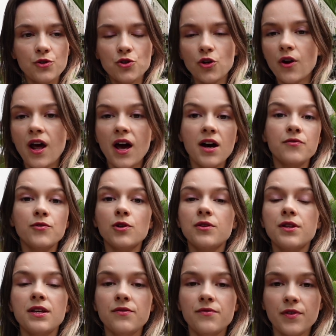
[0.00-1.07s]
don't have all
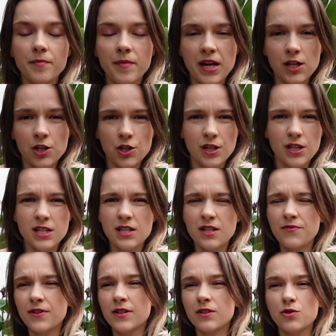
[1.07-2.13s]
the information. It's
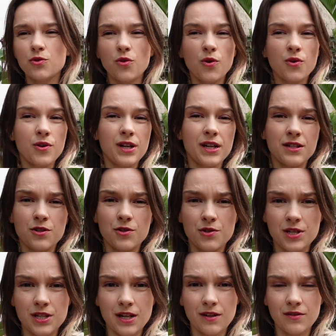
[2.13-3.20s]
difficult to orient
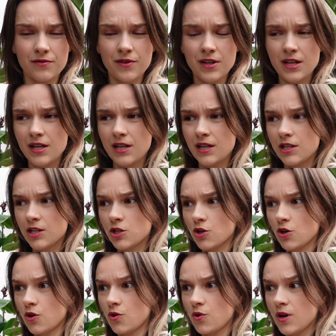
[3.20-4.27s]
yourself.
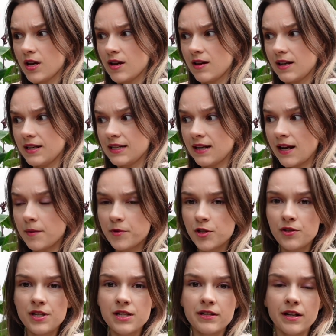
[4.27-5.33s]
So
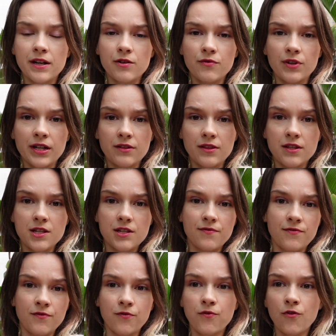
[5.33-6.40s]
Neptune is kind of like this
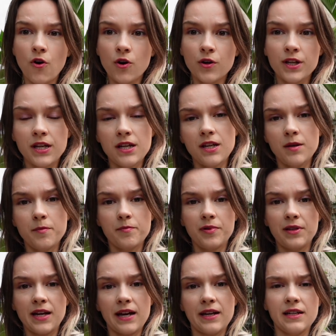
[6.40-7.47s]
foggy
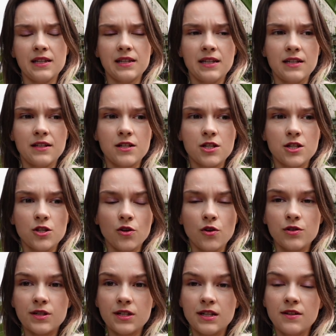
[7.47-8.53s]
planet that does
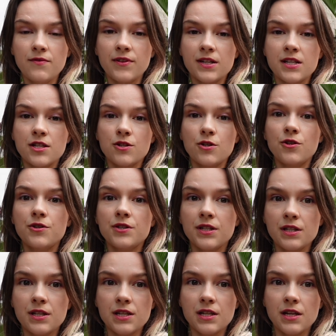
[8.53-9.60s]
not give us
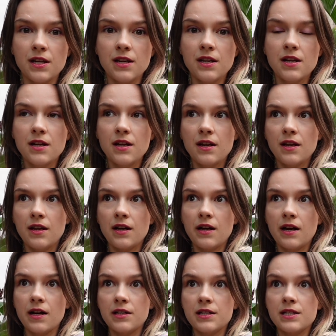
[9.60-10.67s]
certainty,
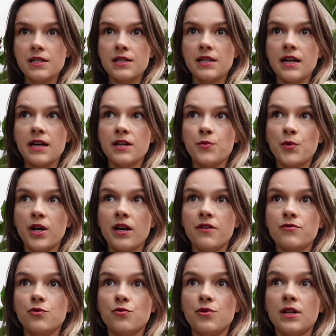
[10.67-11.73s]
and instead we
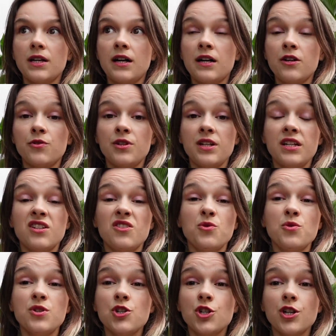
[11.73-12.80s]
have to rely on
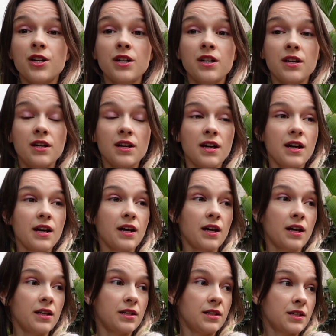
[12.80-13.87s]
intuition
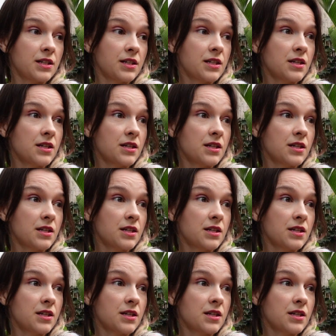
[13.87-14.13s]
and